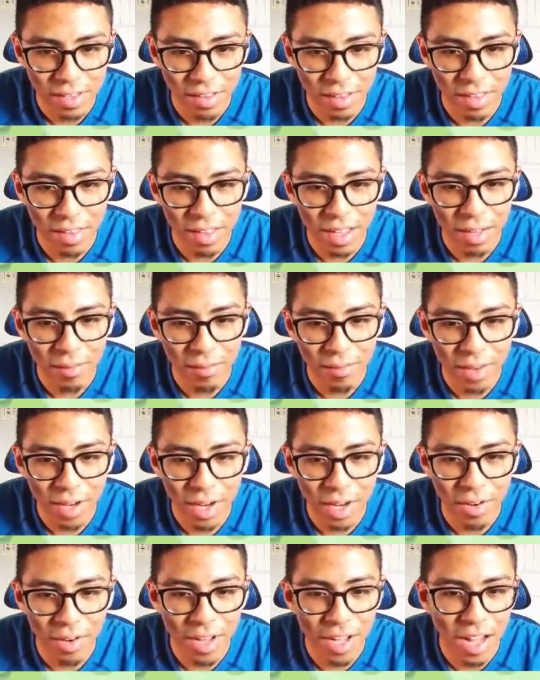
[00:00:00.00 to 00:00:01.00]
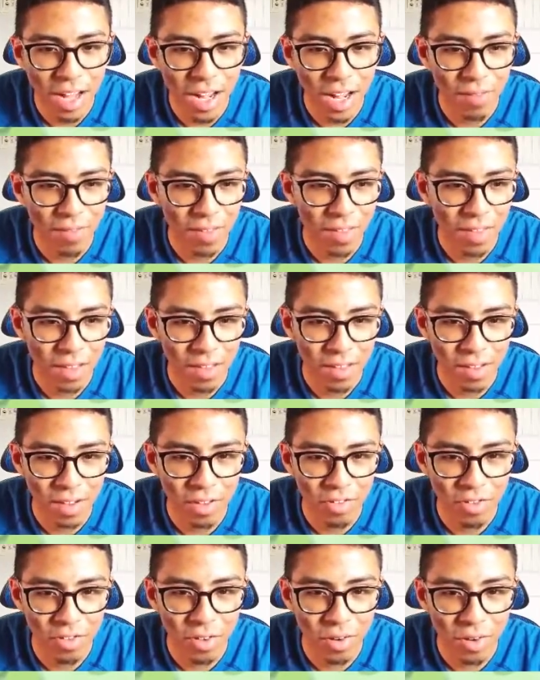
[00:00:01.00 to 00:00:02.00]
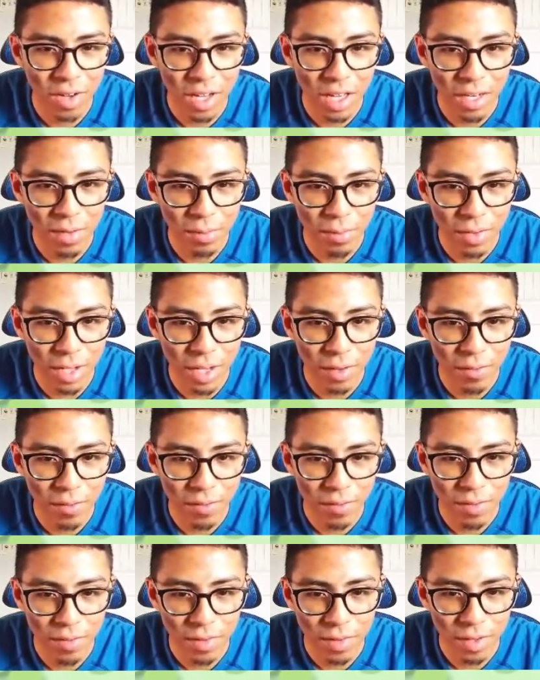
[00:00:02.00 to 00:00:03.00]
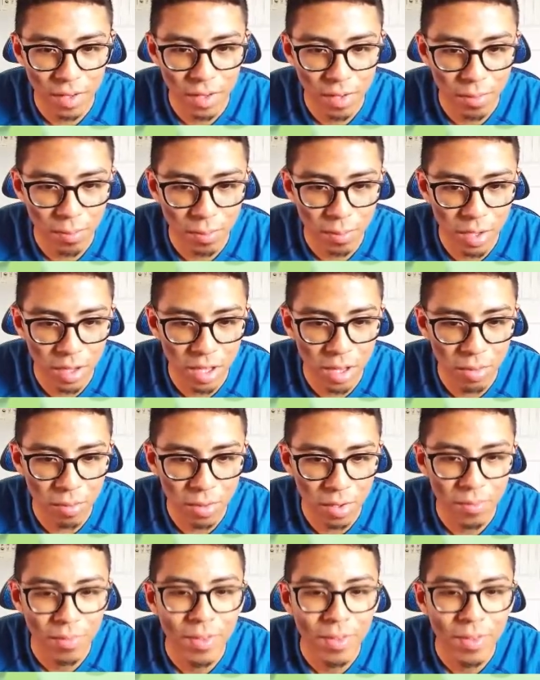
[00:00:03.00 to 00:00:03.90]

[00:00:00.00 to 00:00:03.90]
Since I already have 6, I'll just go ahead and put them...